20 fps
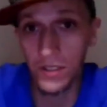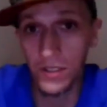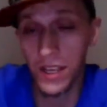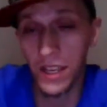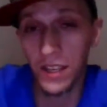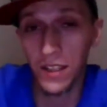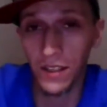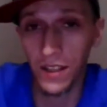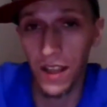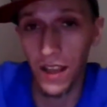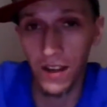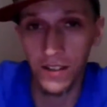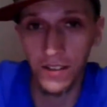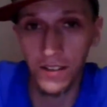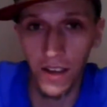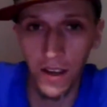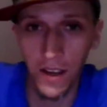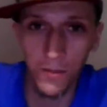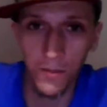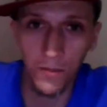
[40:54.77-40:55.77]
can take a lot of
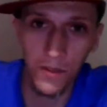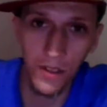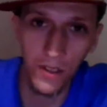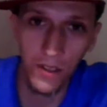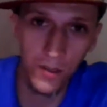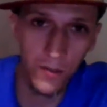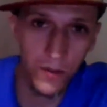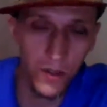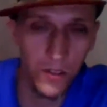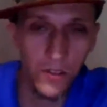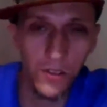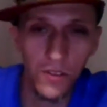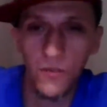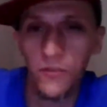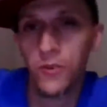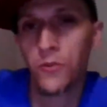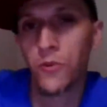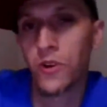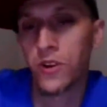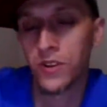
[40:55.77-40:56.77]
time, especially
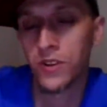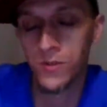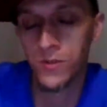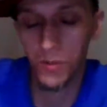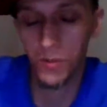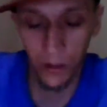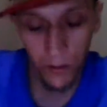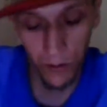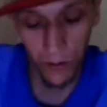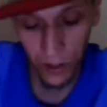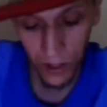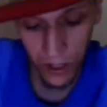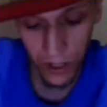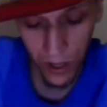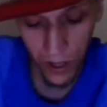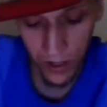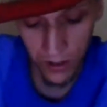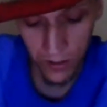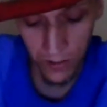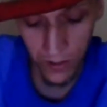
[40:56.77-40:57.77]
if you want it to be a really
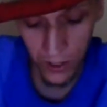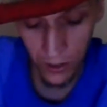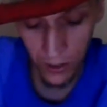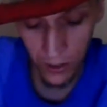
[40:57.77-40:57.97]
awesome